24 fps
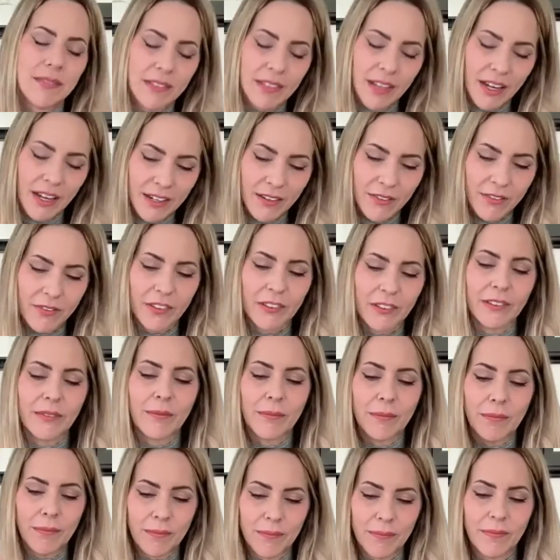kind of
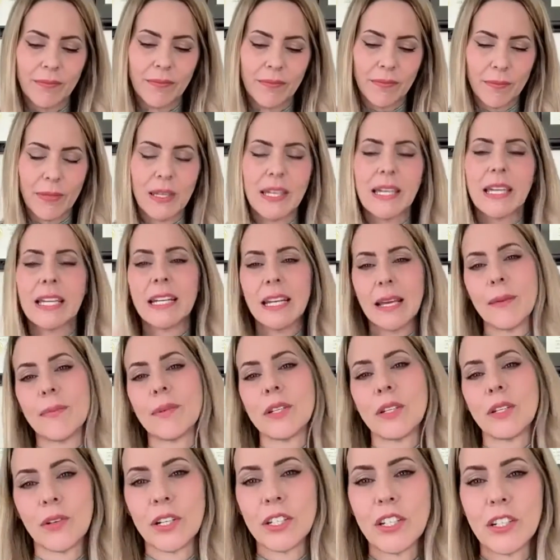be
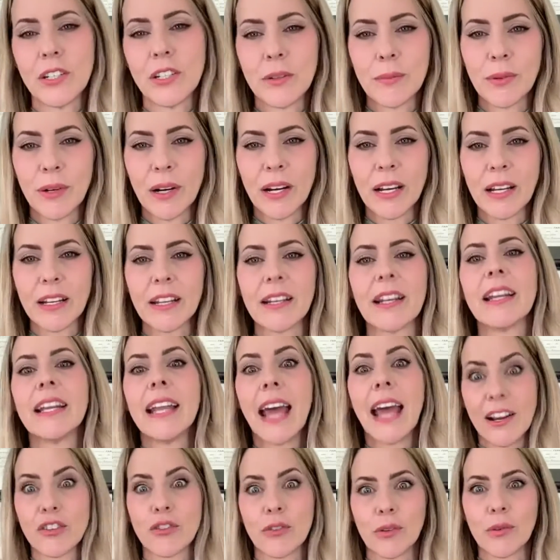inhibitory to your brain in a
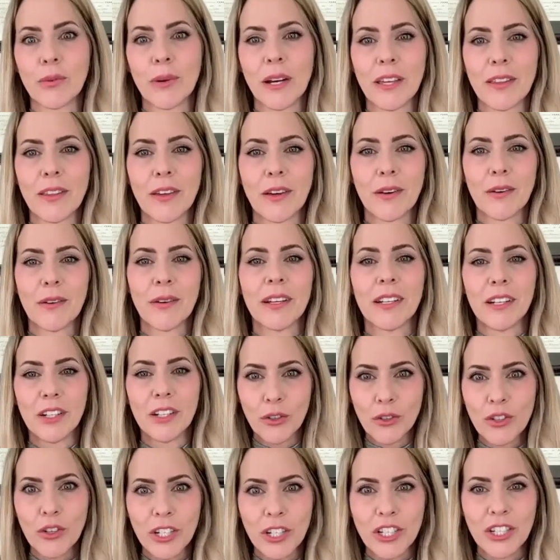natural way, though, in a
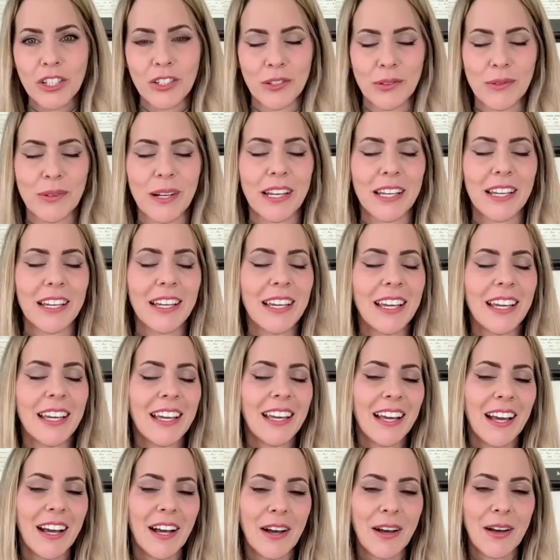nutritional way.
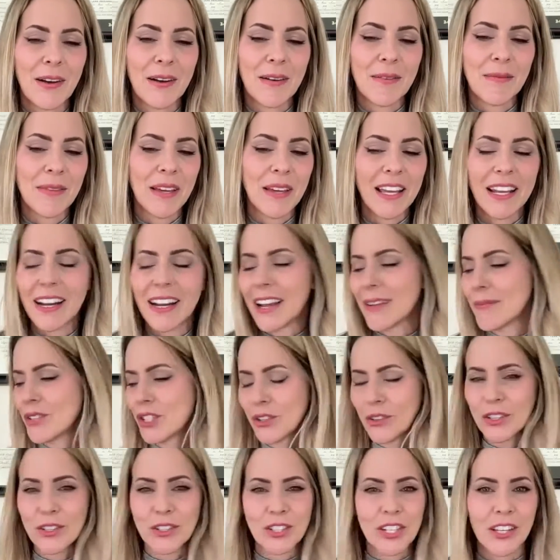And I'm
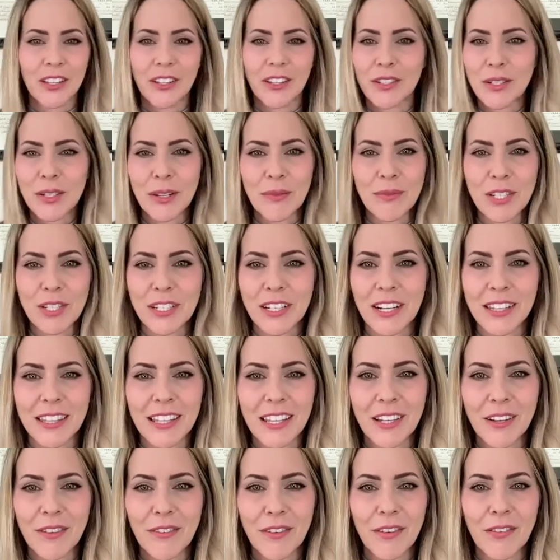sure there's others I'm just not
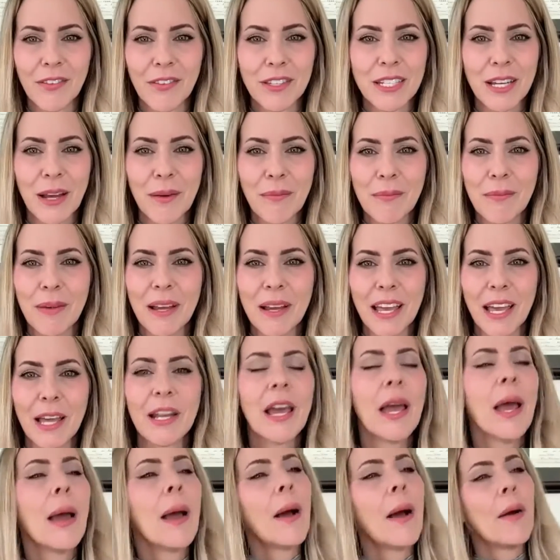thinking of off the top of my
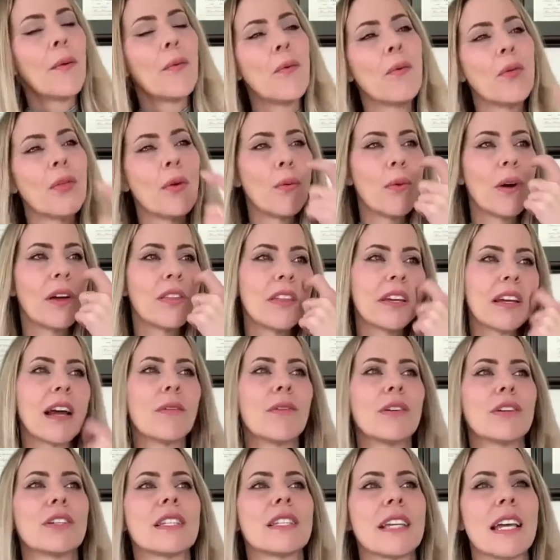head. The one thing I
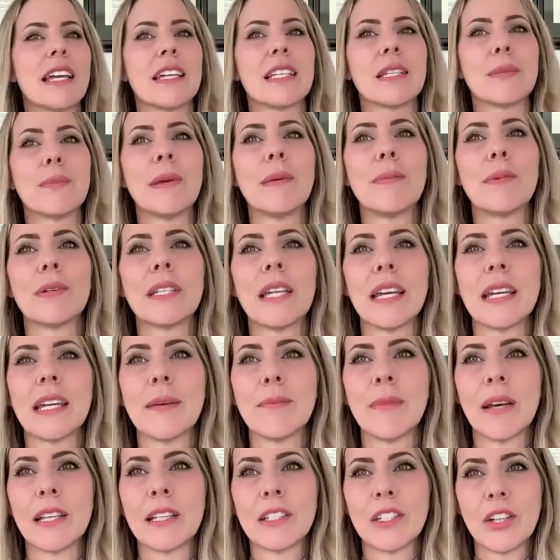will say is people
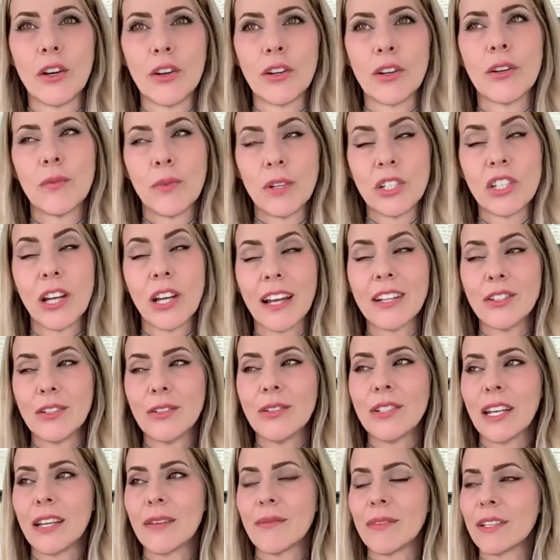taking melatonin, which I
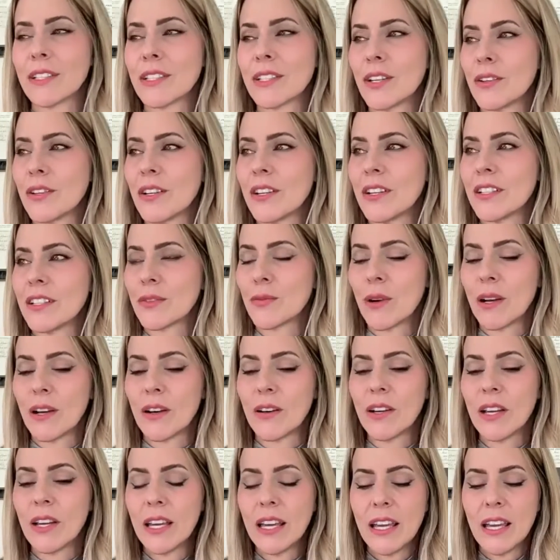do take melatonin as
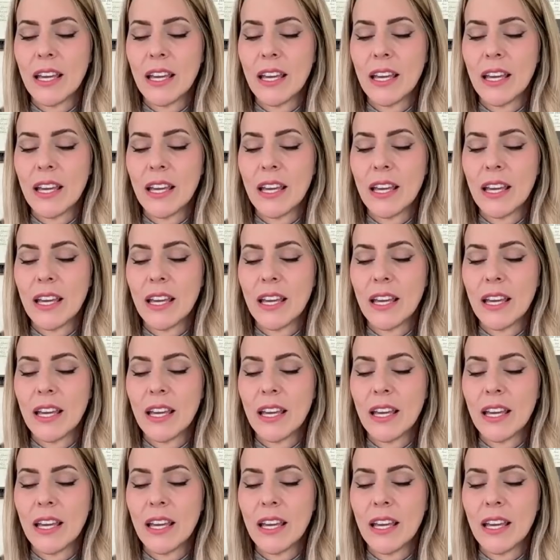well.